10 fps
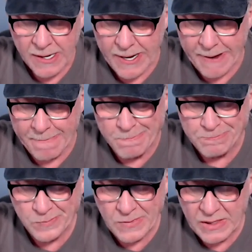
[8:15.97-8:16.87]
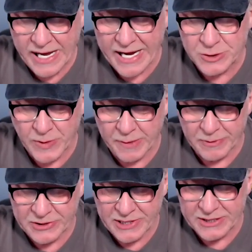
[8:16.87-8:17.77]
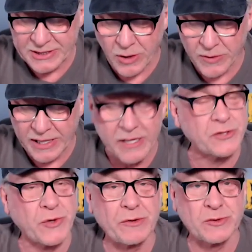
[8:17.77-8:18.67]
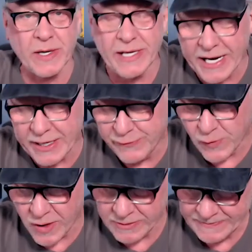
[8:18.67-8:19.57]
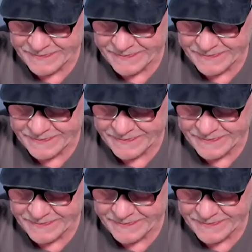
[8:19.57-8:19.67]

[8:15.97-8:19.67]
Um, the A's winning percentage going into the streak was one ninety-four.